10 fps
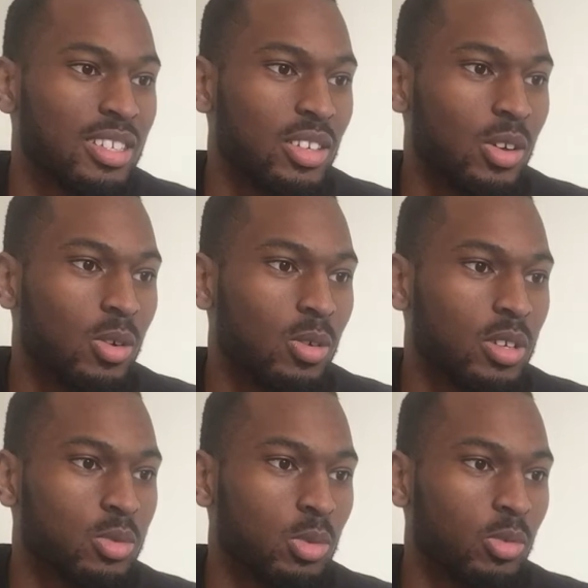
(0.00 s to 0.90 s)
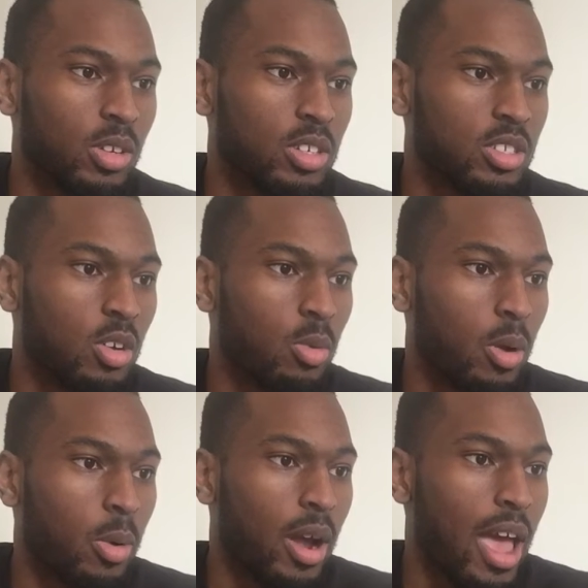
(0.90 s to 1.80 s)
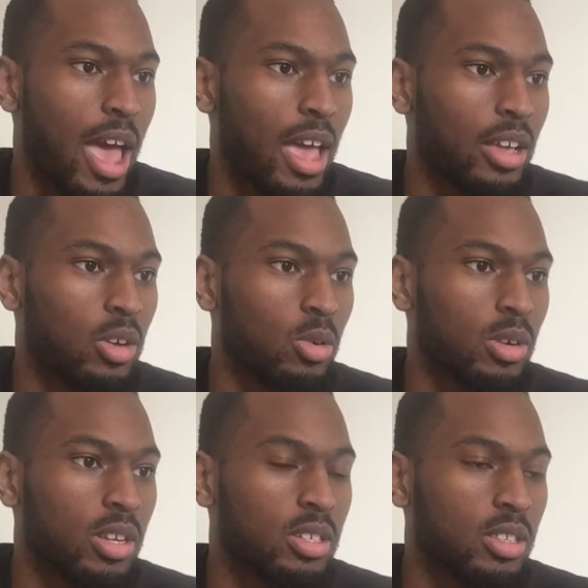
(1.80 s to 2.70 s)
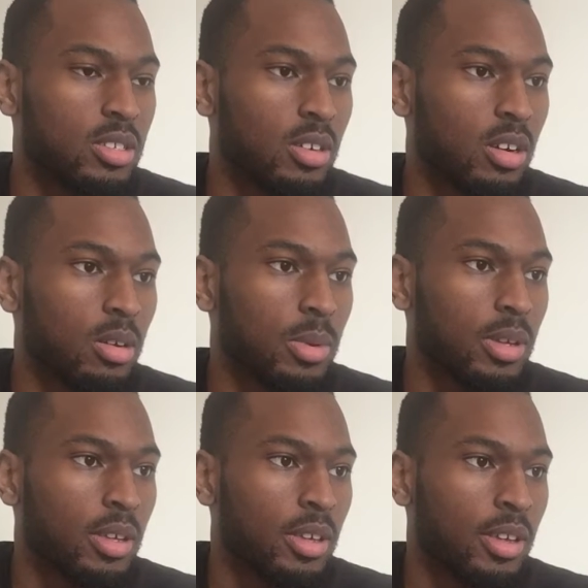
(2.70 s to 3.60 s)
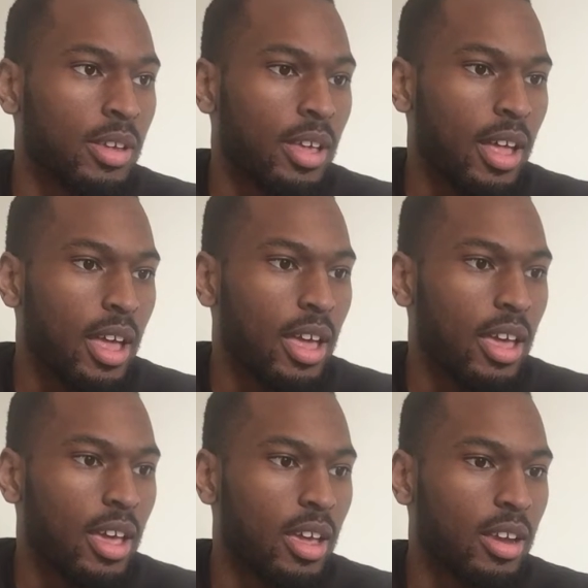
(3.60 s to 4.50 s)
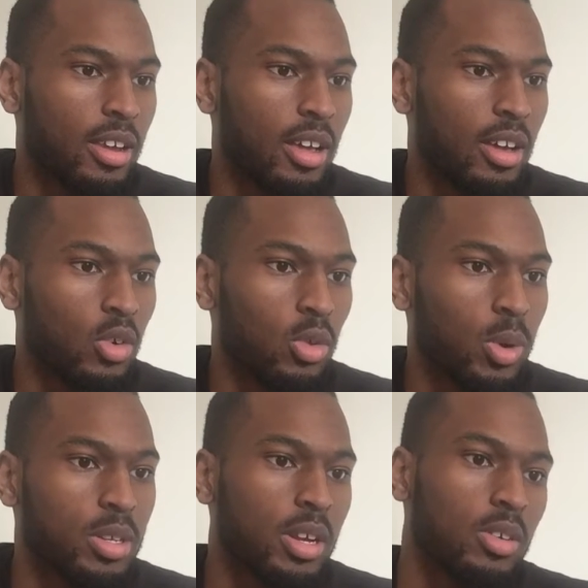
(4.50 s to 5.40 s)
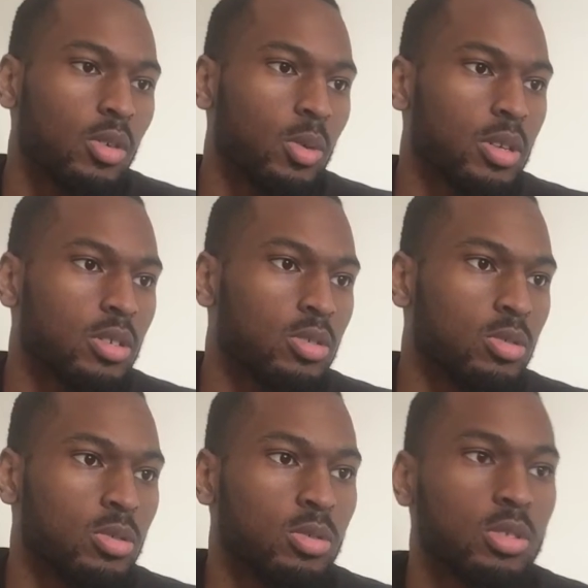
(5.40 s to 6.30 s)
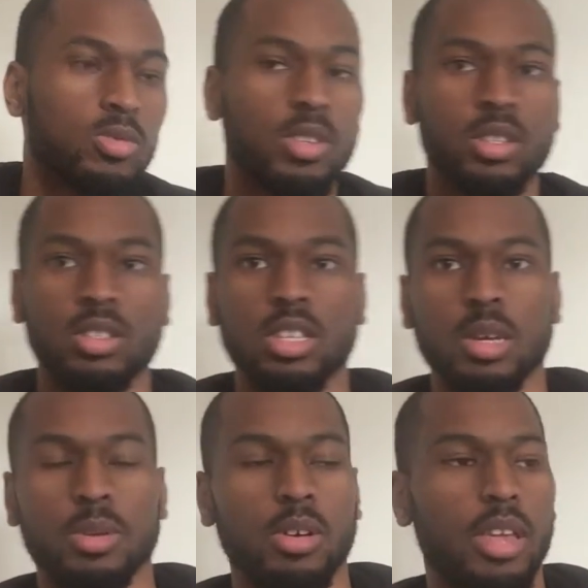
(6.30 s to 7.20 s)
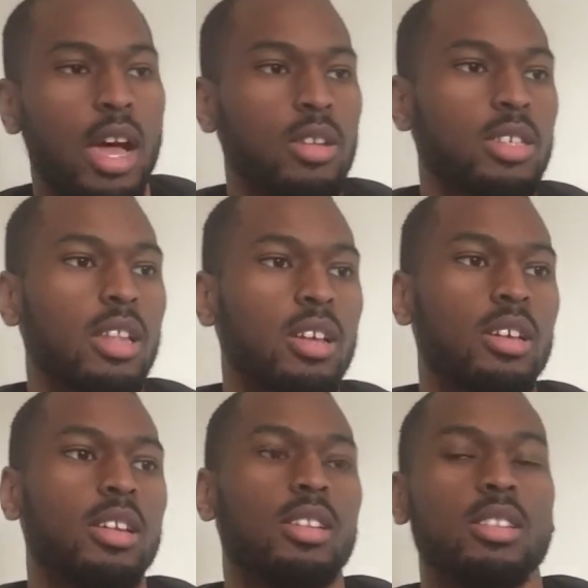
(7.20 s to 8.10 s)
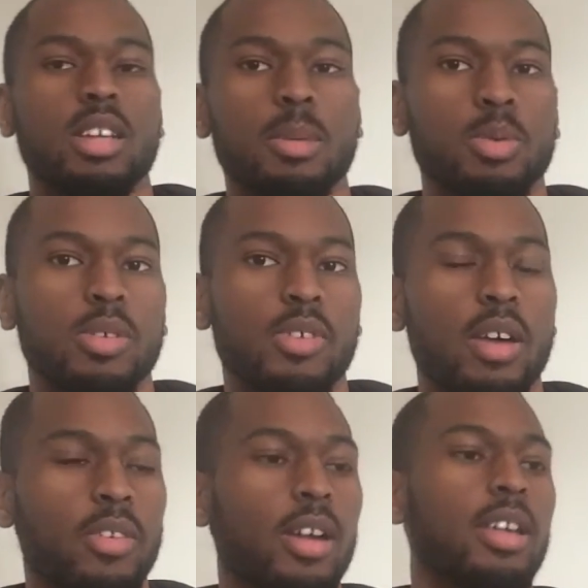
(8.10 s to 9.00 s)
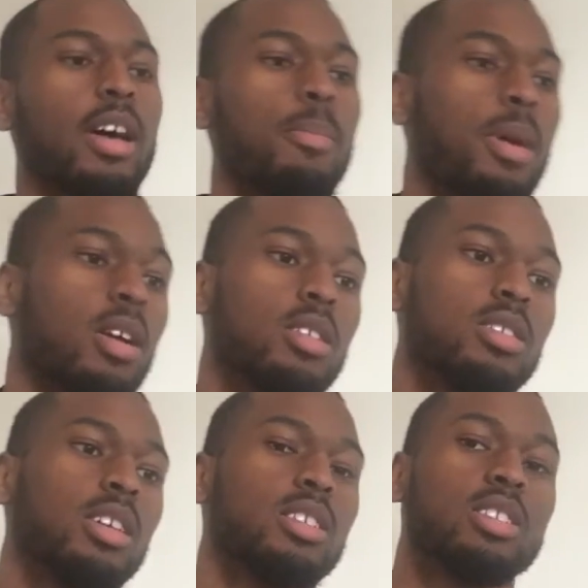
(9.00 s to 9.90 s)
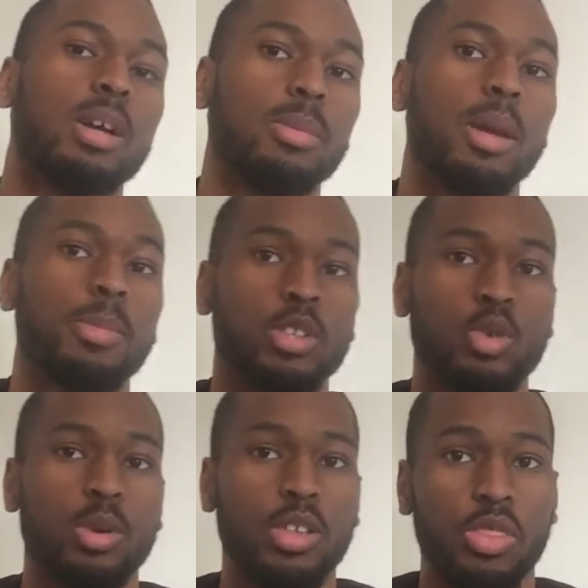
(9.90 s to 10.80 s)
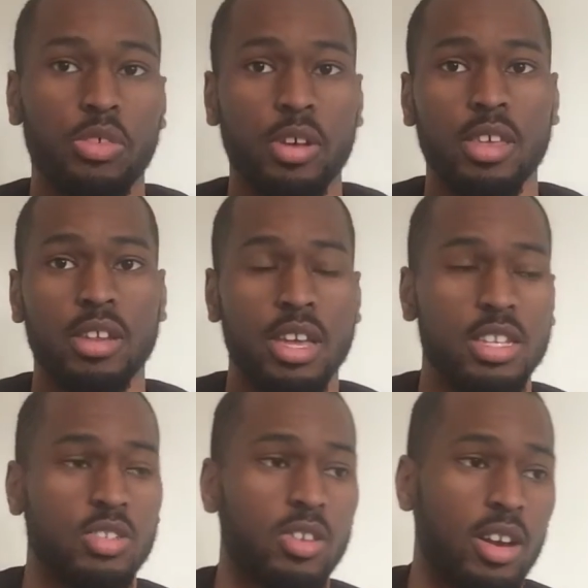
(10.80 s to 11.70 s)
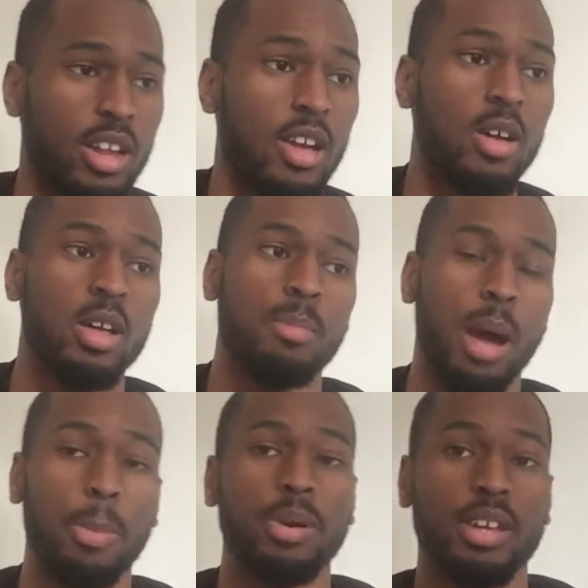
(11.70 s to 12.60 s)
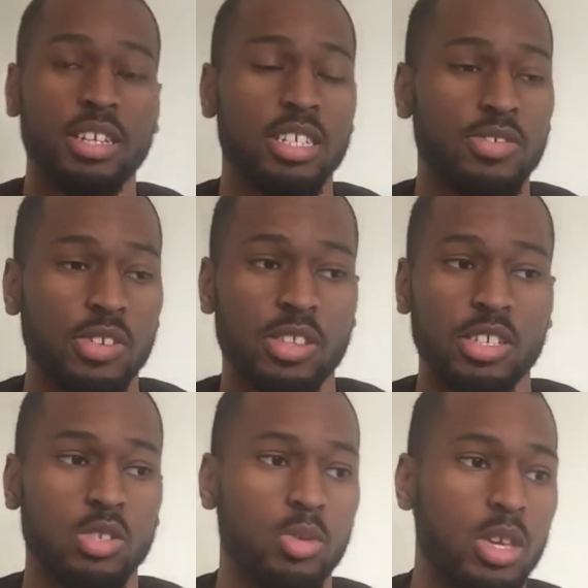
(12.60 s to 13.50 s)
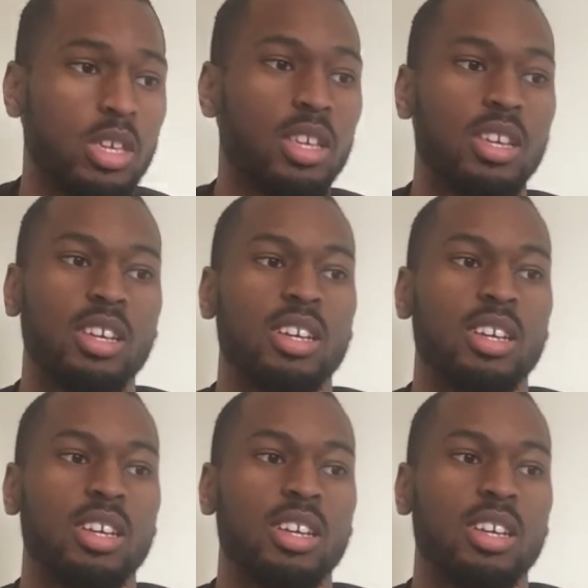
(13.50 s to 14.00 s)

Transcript: so this will really show where we're at going into the tournament. And uh, Northwestern Northwestern, who, who is a really good team, they're on the outside looking into the top 25 right now. Maryland's at number 23 in the nation right now. My predictions for this week.